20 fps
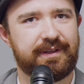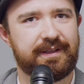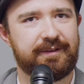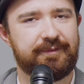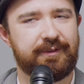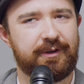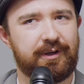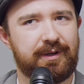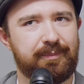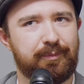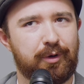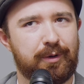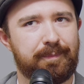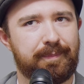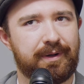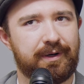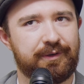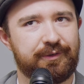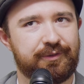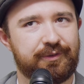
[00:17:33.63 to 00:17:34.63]
in a very more
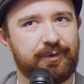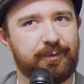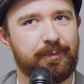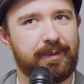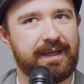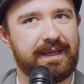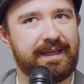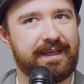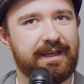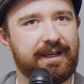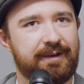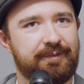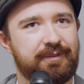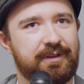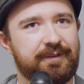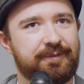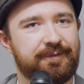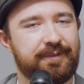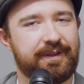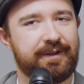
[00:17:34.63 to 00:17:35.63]
personal way of
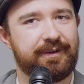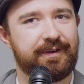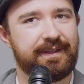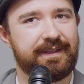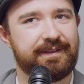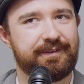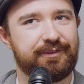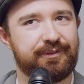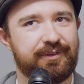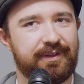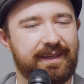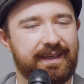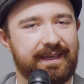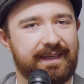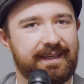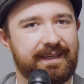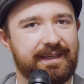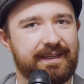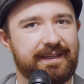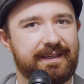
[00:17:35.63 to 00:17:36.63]
if there is
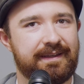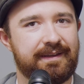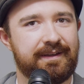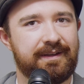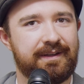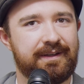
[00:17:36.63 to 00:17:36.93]
a